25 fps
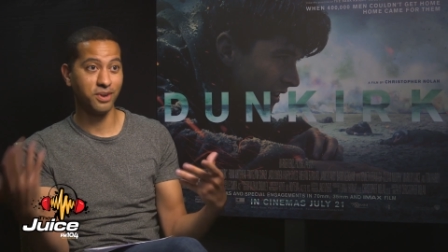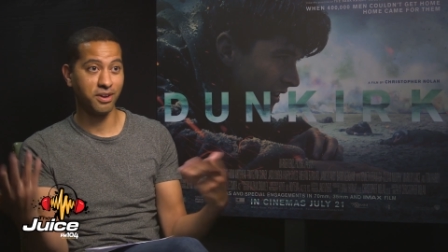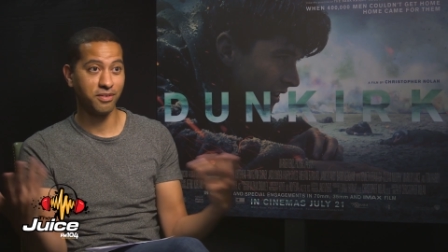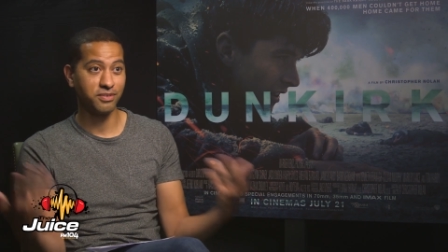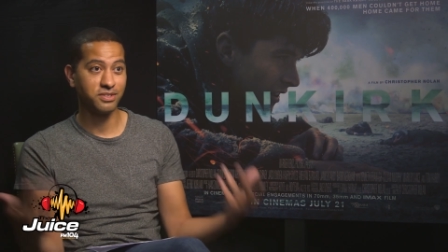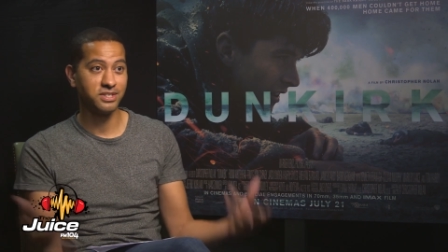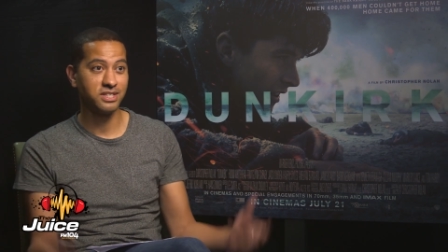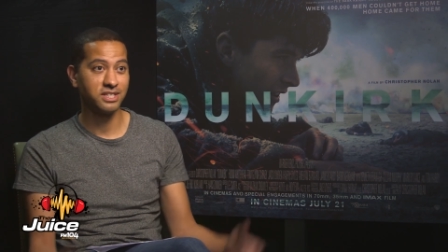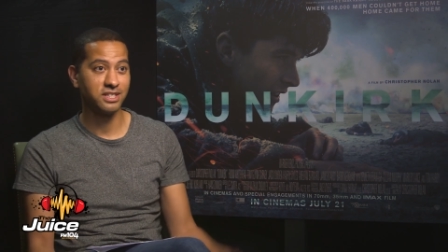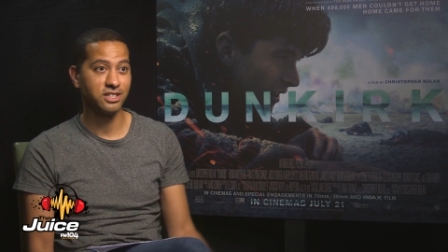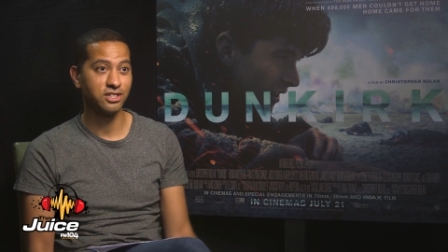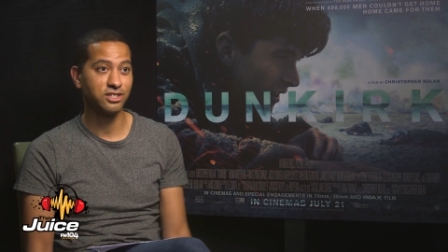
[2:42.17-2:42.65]

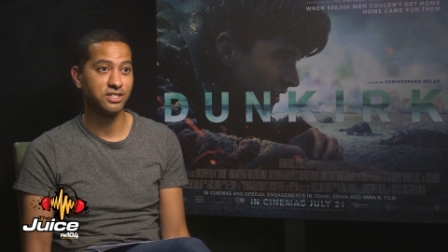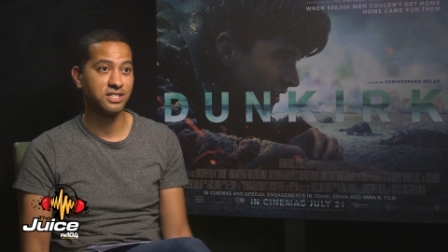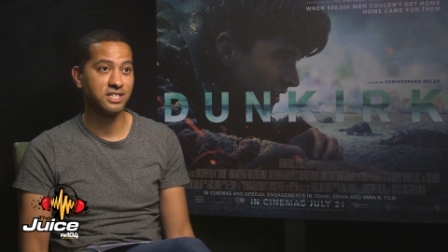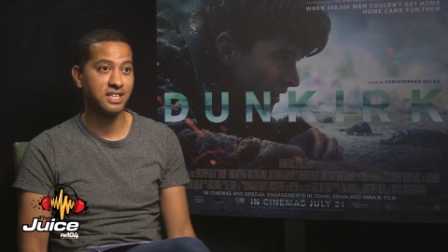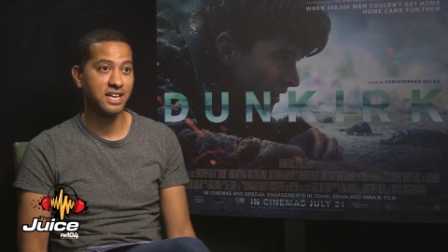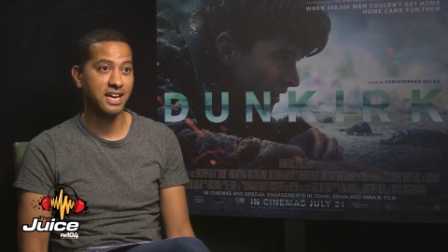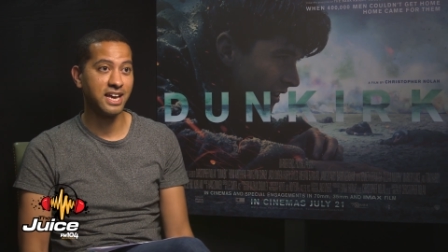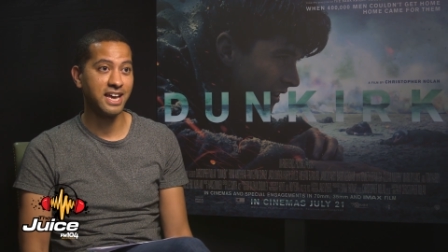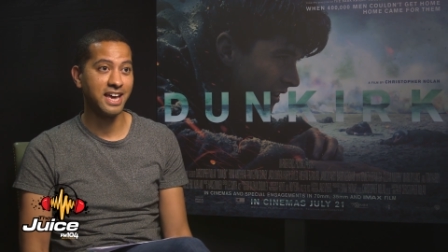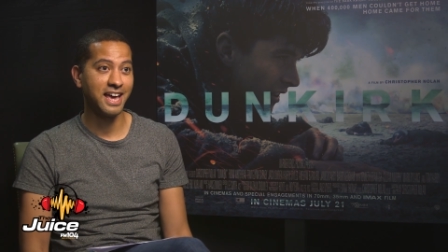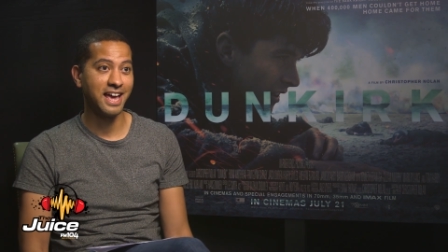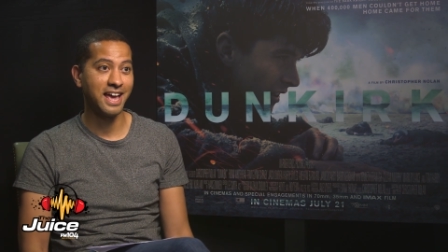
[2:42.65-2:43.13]
obviously here
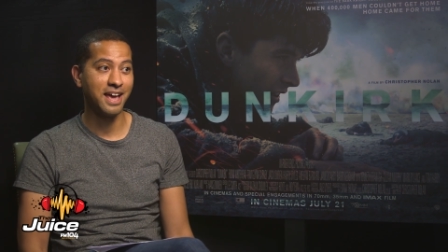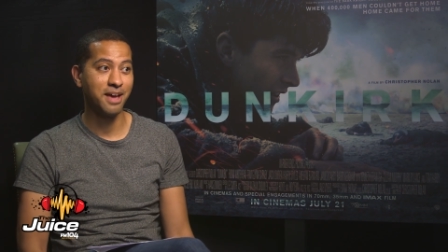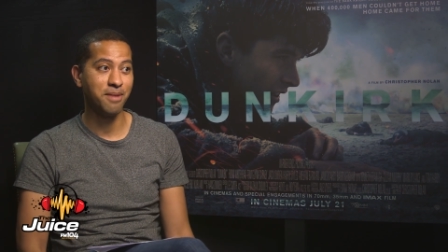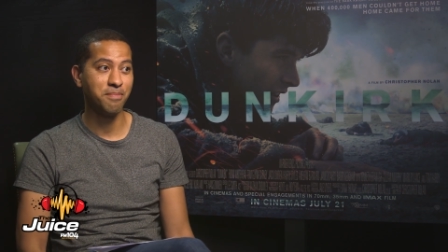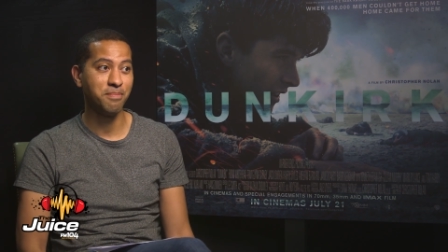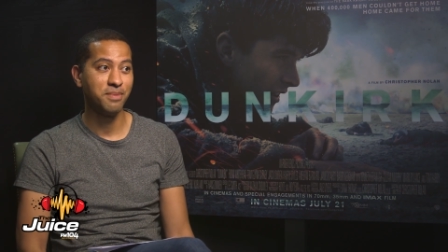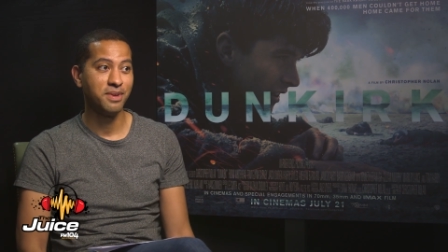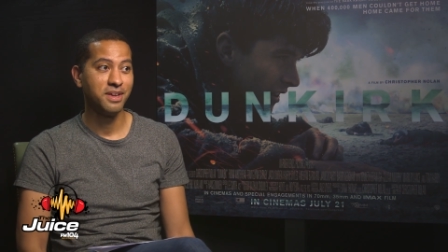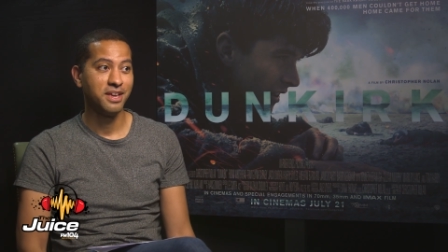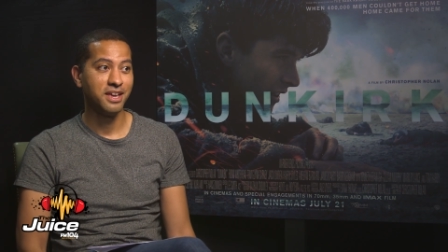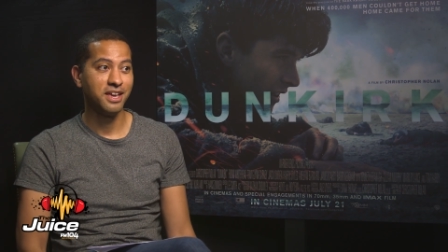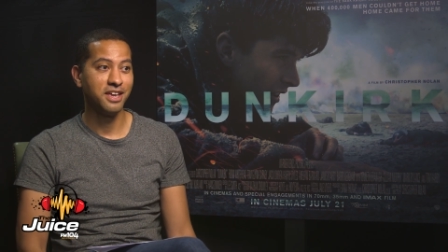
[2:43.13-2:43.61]
today
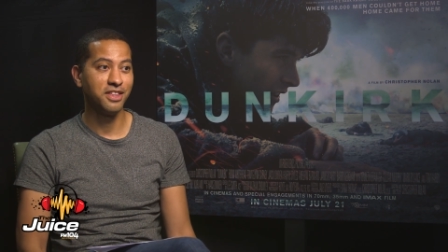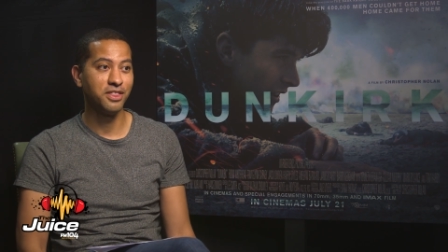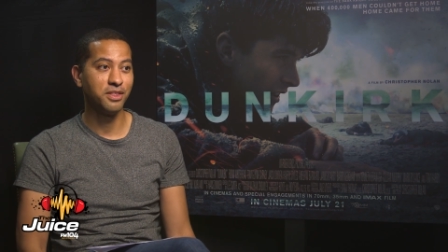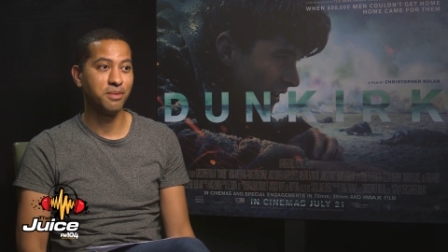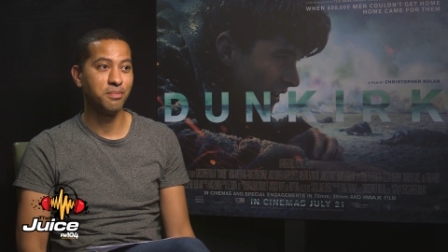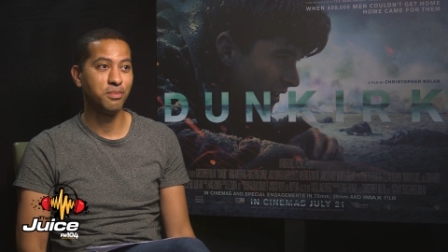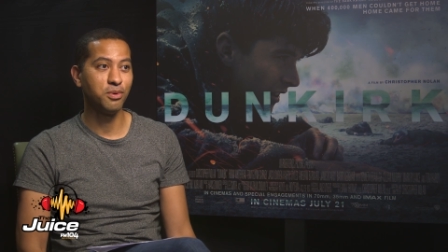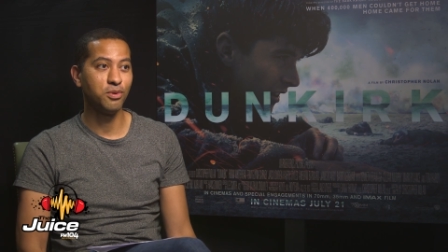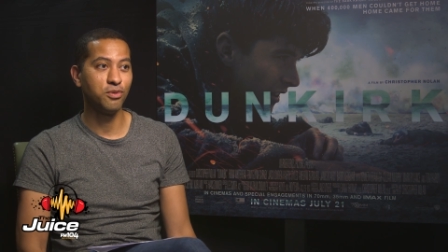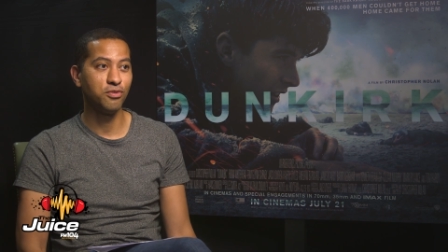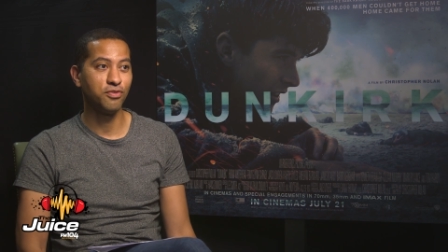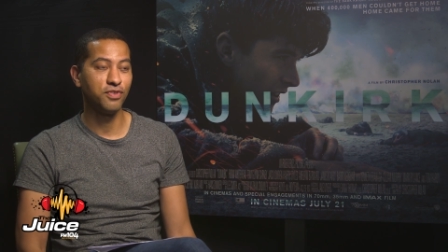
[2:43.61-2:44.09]
in the
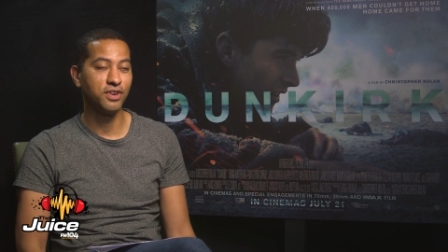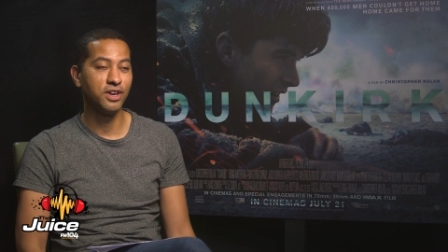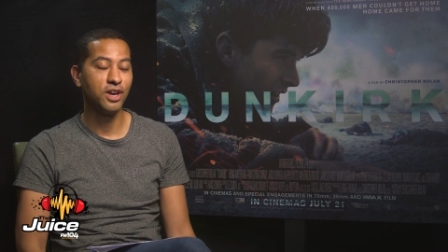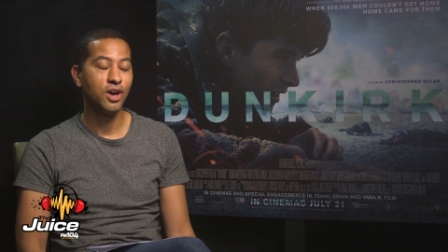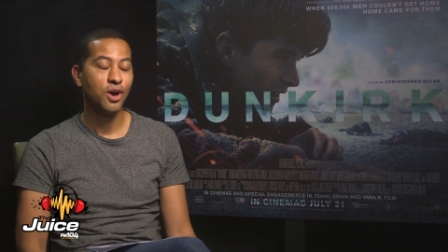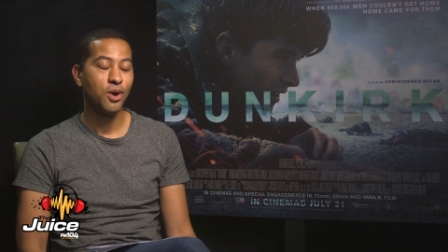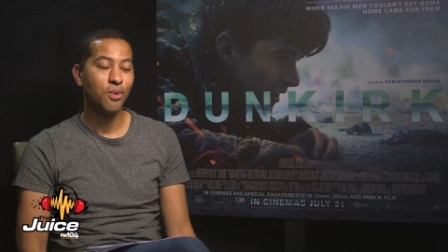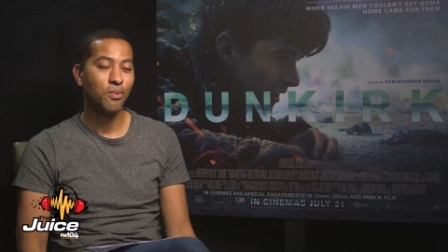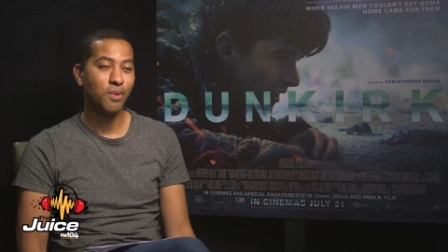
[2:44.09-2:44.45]
movie.